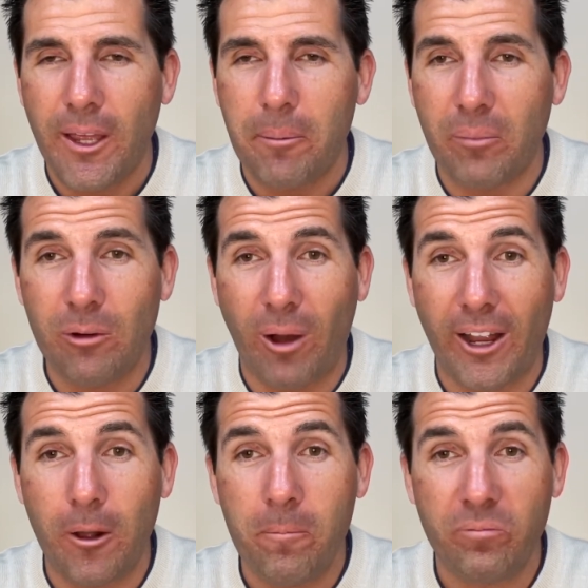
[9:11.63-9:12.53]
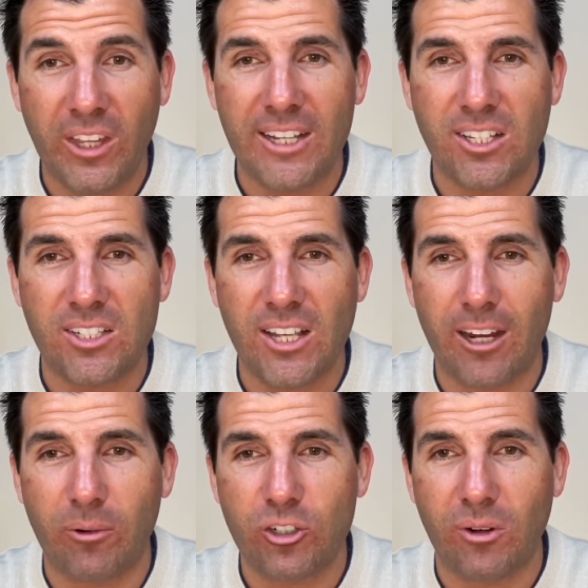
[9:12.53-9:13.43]
Meanwhile, the SSI
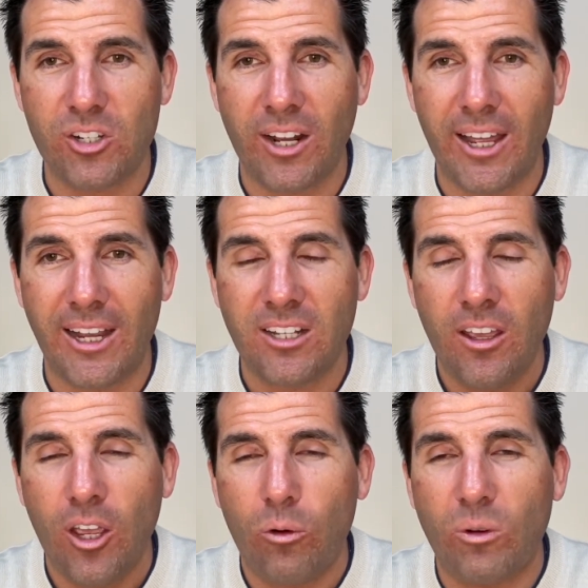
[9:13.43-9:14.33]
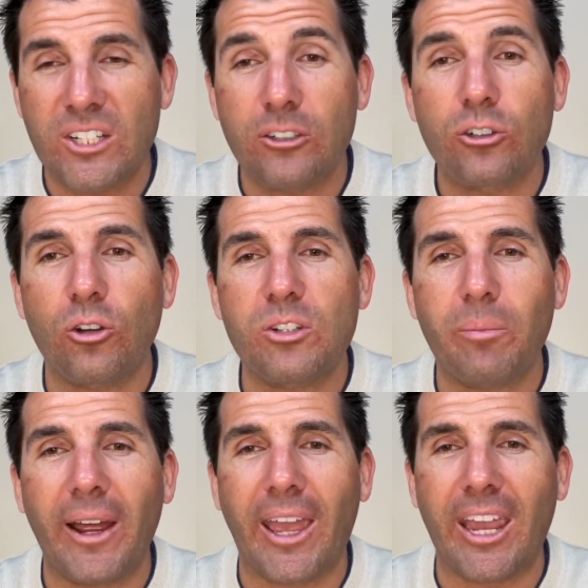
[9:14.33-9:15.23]
Restoration Act was introduced
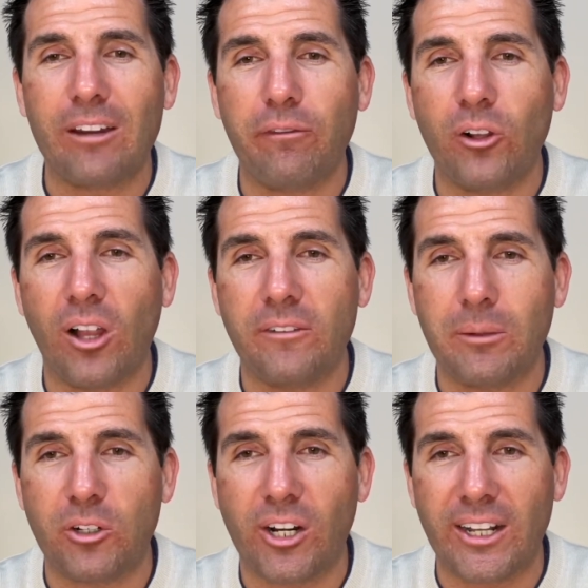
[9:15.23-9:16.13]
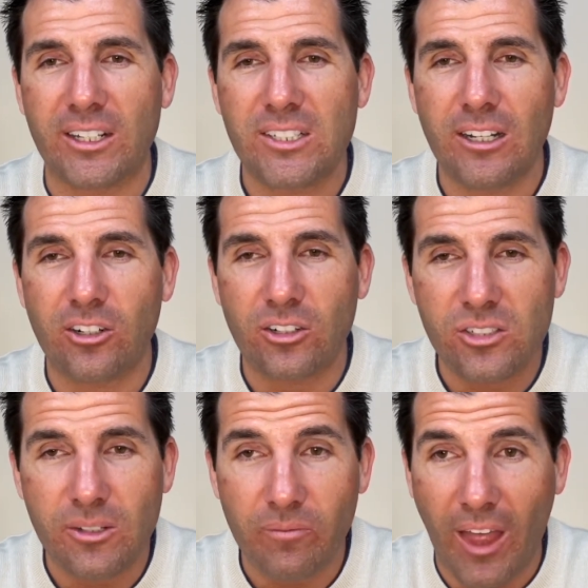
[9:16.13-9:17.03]
by a handful of Democratic
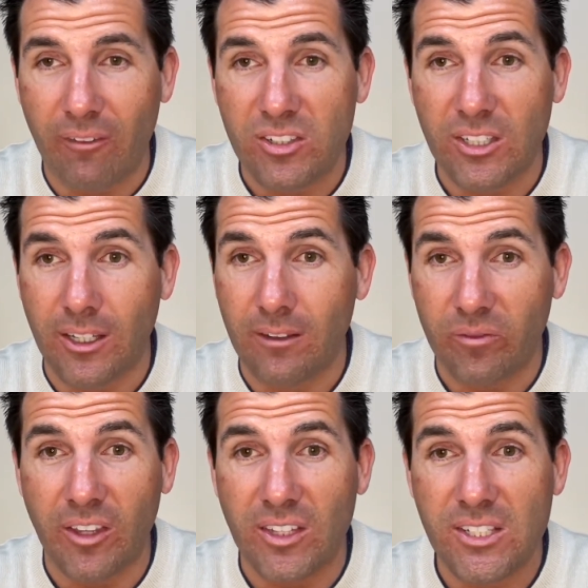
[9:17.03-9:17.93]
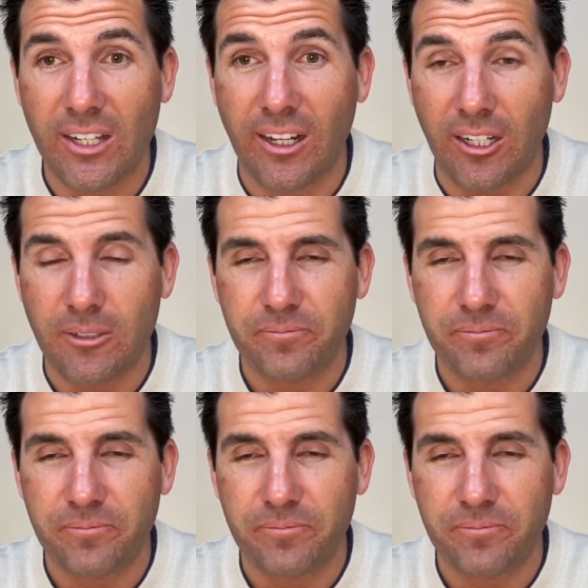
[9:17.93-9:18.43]
senators, obviously in the Senate.